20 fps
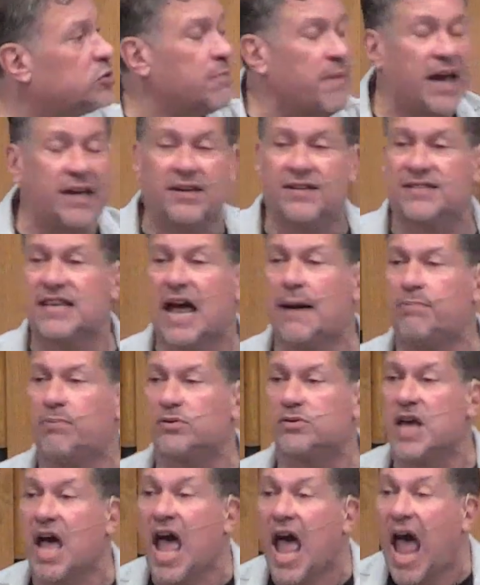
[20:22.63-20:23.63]
who make
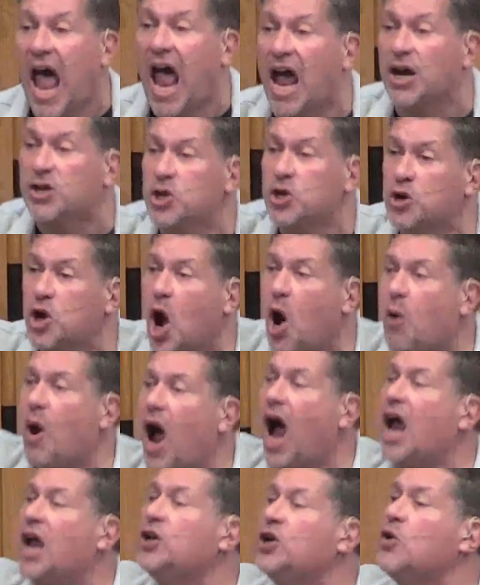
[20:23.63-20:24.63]
disciples. As you go
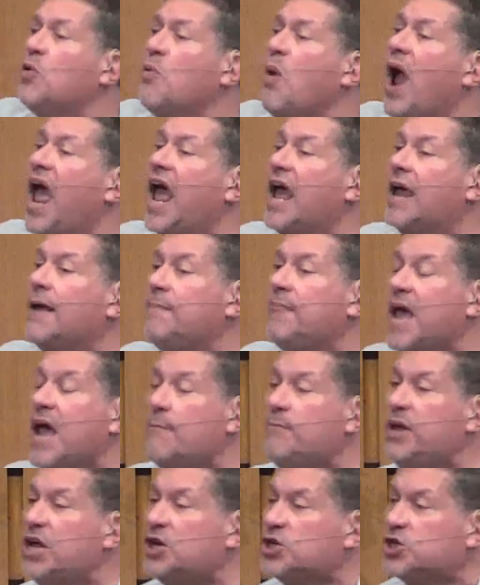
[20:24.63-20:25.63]
on your way,
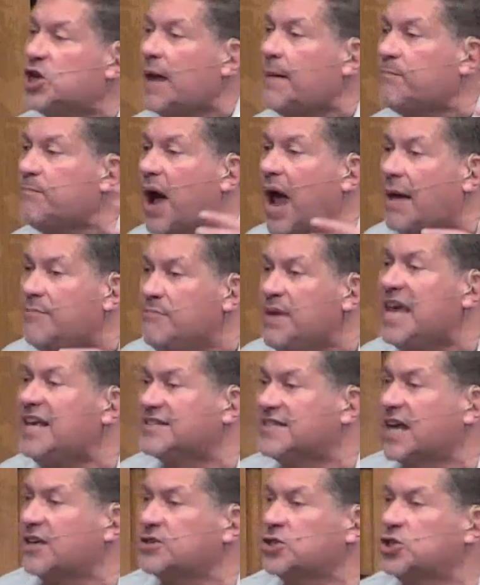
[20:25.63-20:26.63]
be shaped by me,
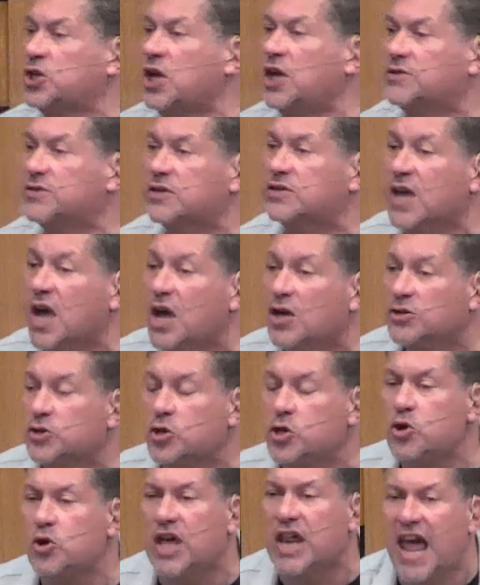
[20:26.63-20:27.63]
says Jesus, so
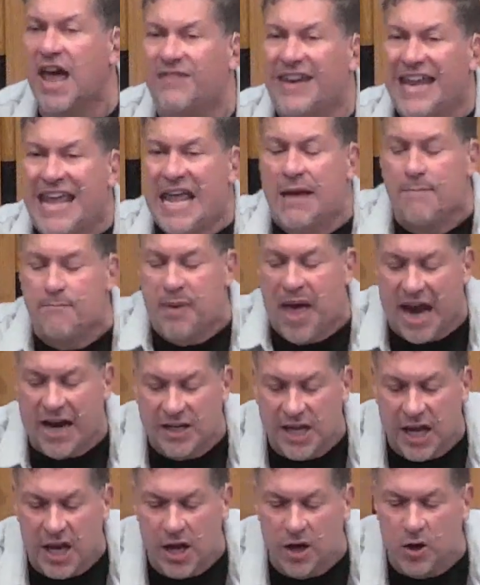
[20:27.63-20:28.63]
you can have an
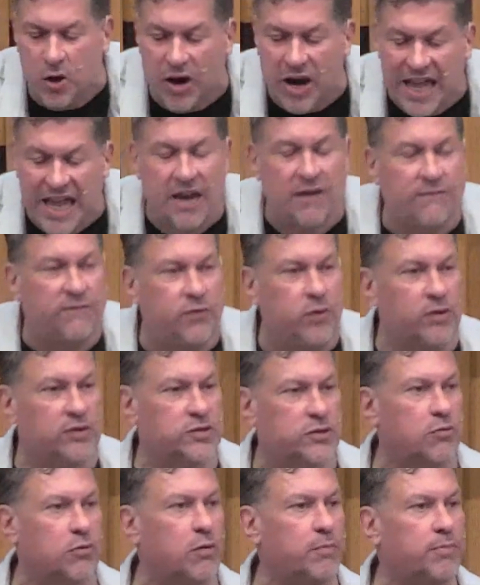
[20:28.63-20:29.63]
impact in your influence
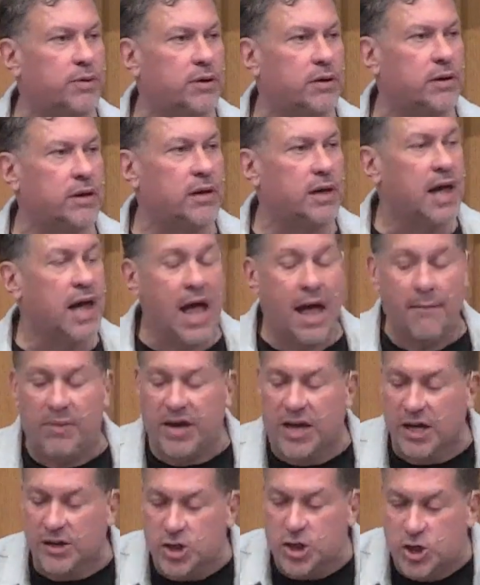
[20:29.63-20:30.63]
group.
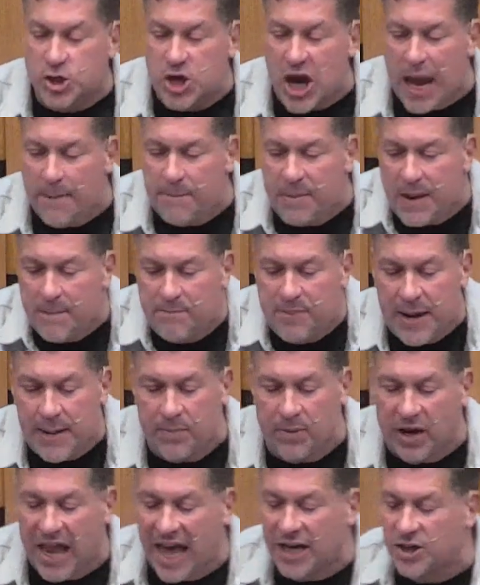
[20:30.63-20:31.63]
Because shaping
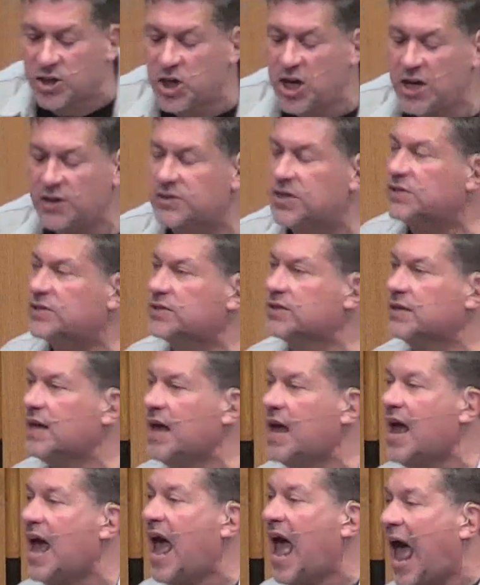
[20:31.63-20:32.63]
people like Jesus
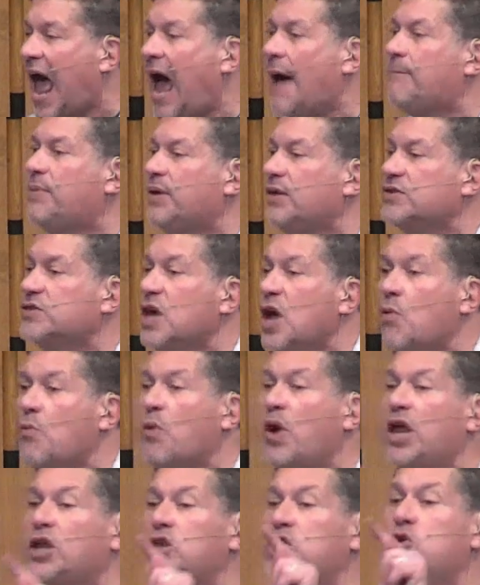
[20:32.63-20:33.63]
happens
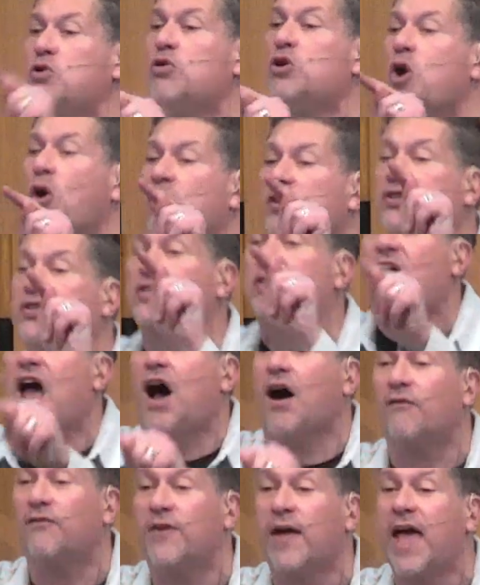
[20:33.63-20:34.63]
when you
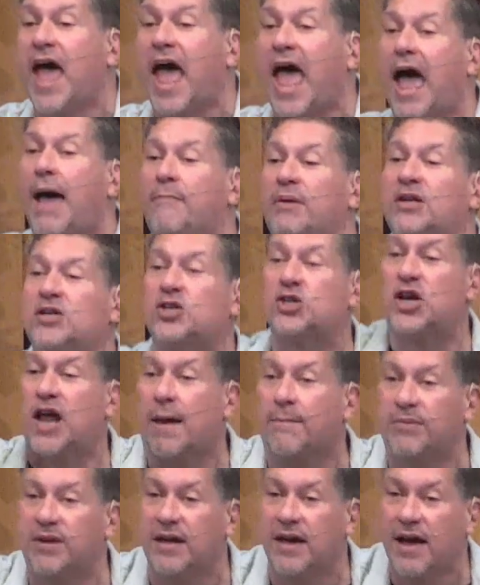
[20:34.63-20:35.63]
yourself have been
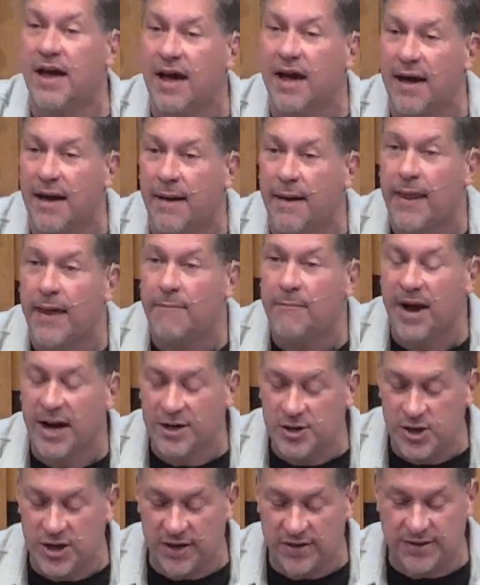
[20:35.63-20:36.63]
shaped by
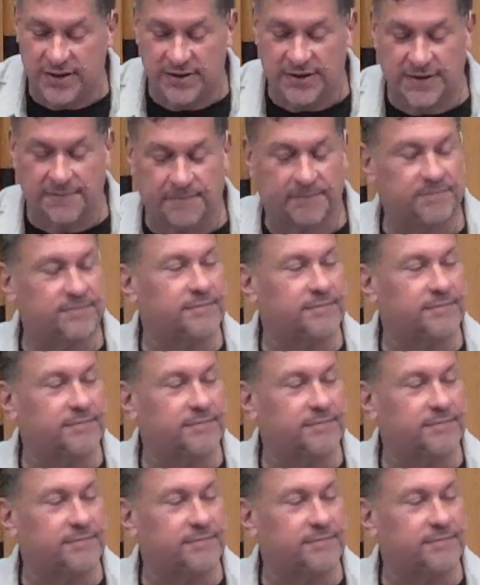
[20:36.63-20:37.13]
Jesus.